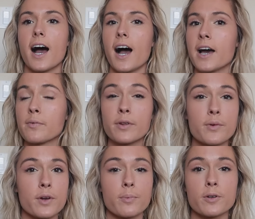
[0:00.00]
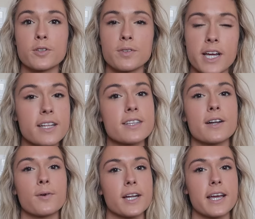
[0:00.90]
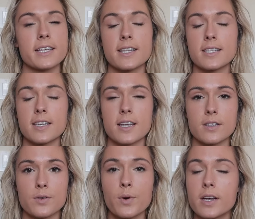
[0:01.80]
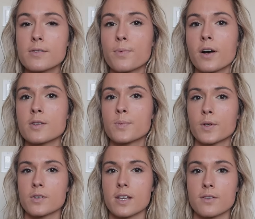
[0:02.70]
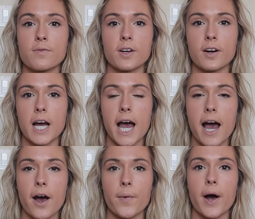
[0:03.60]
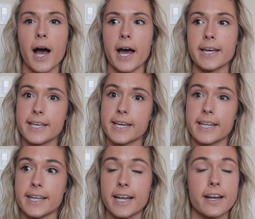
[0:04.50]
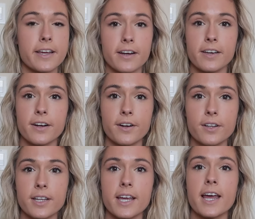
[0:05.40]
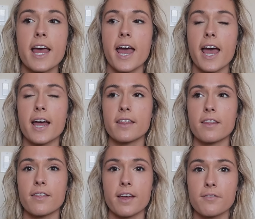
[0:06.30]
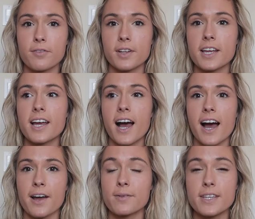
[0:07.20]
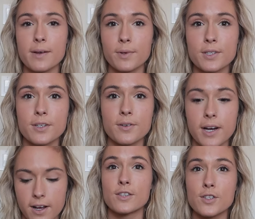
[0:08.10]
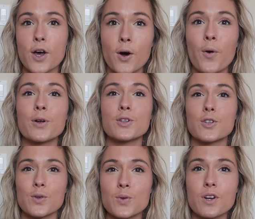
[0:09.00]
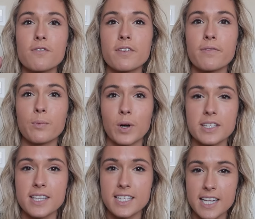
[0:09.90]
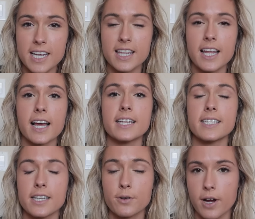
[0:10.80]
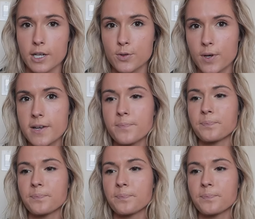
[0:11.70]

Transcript: I really want to pursue dance and I want to get to the city as quick as possible, so let's figure out how I can get out of here a year early. And thankfully, I was able to. I so June twenty-fifth was the day that I did graduate.